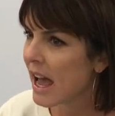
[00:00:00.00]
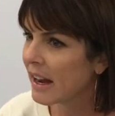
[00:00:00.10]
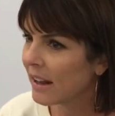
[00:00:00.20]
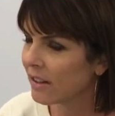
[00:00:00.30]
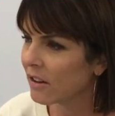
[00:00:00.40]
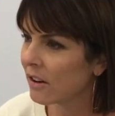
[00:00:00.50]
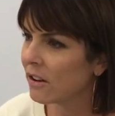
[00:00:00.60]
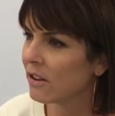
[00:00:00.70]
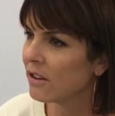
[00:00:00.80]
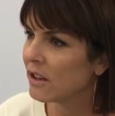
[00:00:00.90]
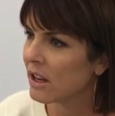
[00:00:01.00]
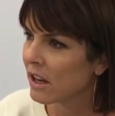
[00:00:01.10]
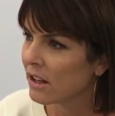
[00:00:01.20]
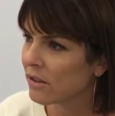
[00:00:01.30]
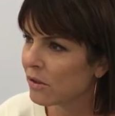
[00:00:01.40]
And I learned
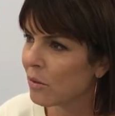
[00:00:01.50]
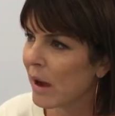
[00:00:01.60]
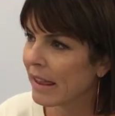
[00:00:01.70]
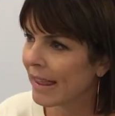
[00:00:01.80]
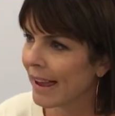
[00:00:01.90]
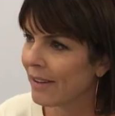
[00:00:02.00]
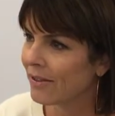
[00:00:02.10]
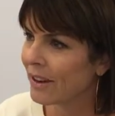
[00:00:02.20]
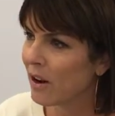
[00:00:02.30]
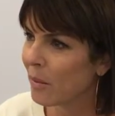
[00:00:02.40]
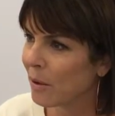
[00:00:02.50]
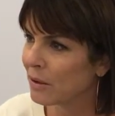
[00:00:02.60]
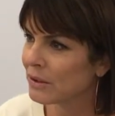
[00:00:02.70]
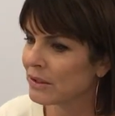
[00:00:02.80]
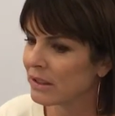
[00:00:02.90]
through my life that
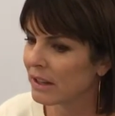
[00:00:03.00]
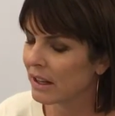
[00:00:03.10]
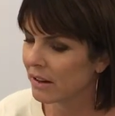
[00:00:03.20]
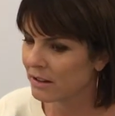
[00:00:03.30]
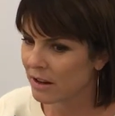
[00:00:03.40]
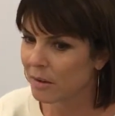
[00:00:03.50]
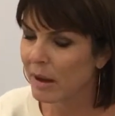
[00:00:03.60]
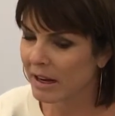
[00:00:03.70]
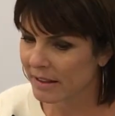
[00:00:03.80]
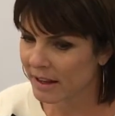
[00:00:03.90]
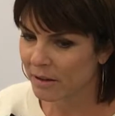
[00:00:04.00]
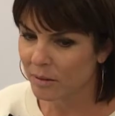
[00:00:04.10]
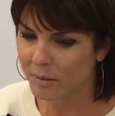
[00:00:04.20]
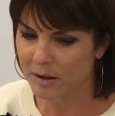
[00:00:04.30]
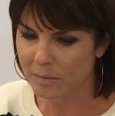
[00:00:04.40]
almost, and I'll talk about it later
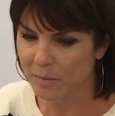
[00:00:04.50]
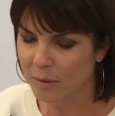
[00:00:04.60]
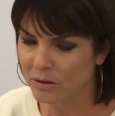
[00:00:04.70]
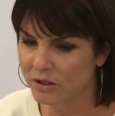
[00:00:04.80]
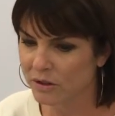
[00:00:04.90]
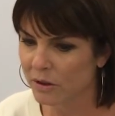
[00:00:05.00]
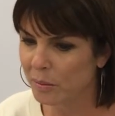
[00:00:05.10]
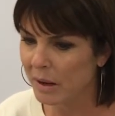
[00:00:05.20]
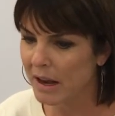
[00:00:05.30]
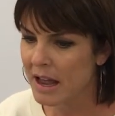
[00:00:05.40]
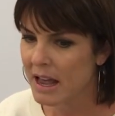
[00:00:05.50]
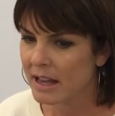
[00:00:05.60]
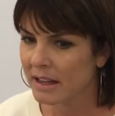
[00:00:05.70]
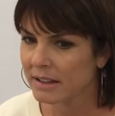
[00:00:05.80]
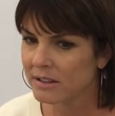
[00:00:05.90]
when we approach the group, but
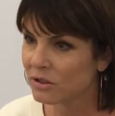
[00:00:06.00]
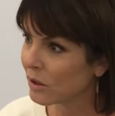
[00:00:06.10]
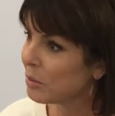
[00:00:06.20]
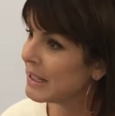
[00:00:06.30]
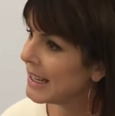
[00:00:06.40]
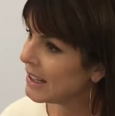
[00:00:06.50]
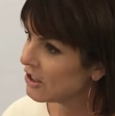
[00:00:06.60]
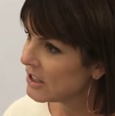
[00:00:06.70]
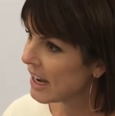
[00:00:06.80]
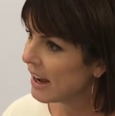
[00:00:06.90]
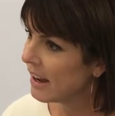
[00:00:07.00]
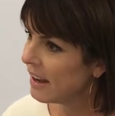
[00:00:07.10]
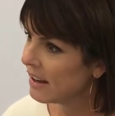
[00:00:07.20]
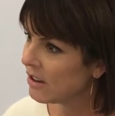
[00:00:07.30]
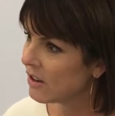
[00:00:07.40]
scripting each day,
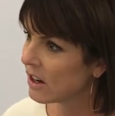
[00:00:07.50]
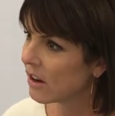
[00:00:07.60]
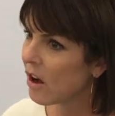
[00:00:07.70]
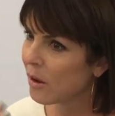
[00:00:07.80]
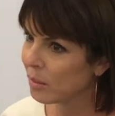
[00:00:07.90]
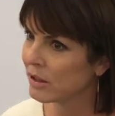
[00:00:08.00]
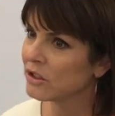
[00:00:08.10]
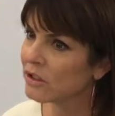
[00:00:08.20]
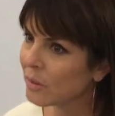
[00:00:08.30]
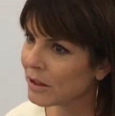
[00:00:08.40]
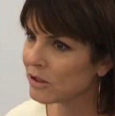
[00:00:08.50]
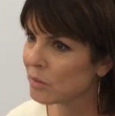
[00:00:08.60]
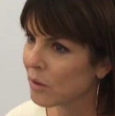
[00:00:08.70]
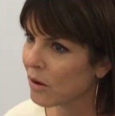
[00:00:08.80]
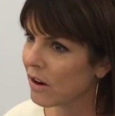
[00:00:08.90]
you can accomplish so much
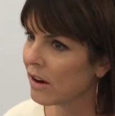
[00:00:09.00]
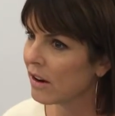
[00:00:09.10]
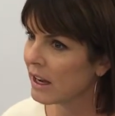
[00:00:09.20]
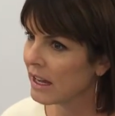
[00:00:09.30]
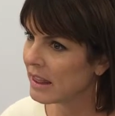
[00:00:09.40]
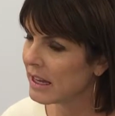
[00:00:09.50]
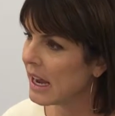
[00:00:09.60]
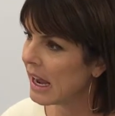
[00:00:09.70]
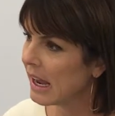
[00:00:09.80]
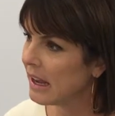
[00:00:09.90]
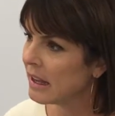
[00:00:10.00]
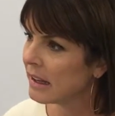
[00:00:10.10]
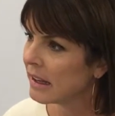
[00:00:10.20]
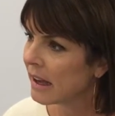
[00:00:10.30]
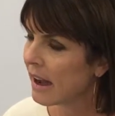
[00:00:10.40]
more in the day.
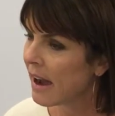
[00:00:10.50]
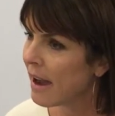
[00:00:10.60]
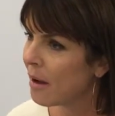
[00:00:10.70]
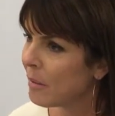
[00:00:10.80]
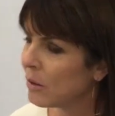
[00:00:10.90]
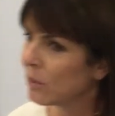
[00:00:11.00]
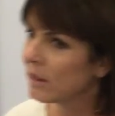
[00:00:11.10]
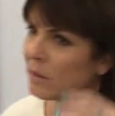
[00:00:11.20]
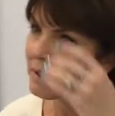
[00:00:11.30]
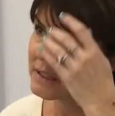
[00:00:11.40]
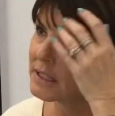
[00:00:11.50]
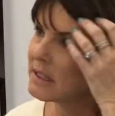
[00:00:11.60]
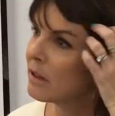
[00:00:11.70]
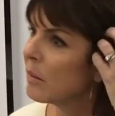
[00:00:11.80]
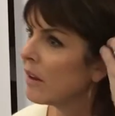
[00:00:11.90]
It really wasn't
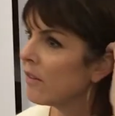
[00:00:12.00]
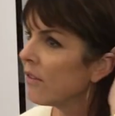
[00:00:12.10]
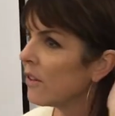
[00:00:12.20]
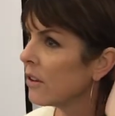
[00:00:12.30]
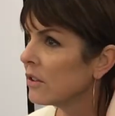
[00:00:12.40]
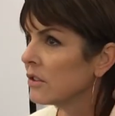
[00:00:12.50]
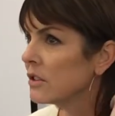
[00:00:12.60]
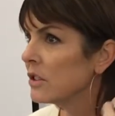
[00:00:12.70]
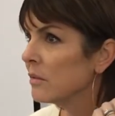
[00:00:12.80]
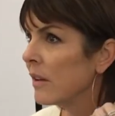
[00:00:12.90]
until my first